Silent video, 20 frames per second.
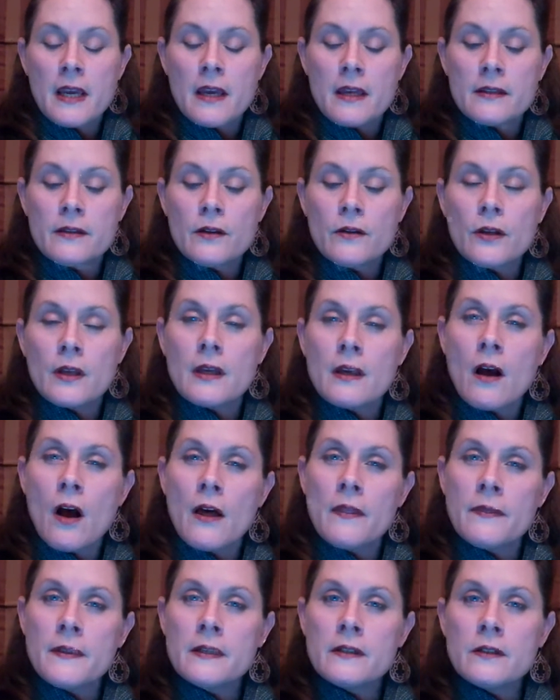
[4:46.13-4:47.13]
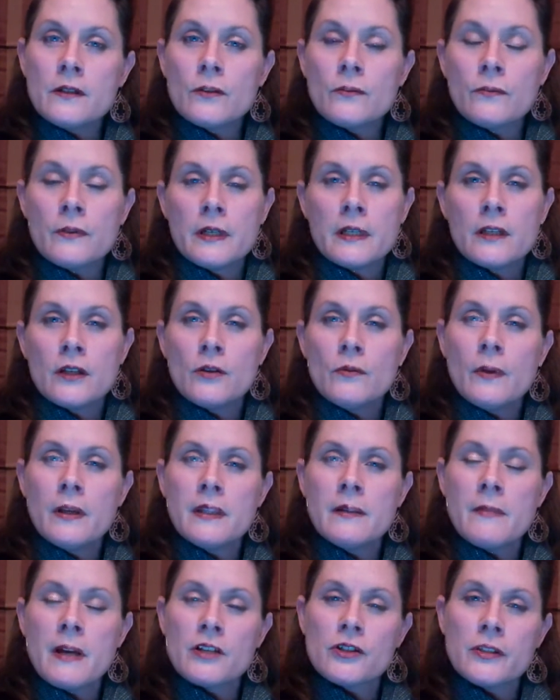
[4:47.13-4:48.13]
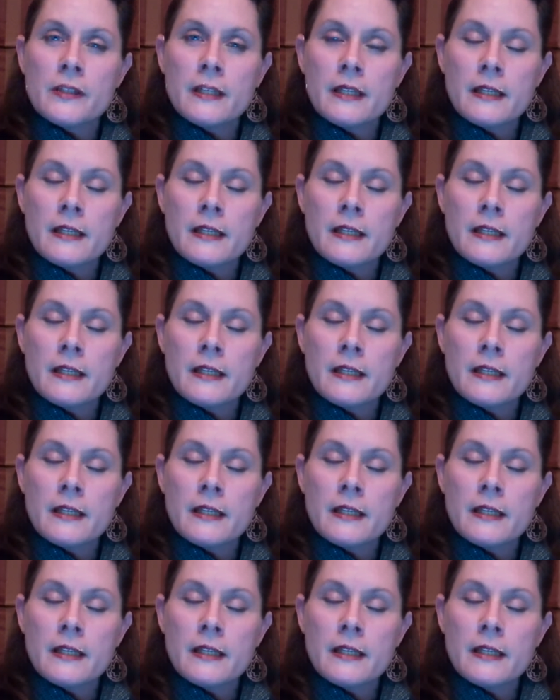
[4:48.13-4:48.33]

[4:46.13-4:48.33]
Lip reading: So authentic reading, you want them actually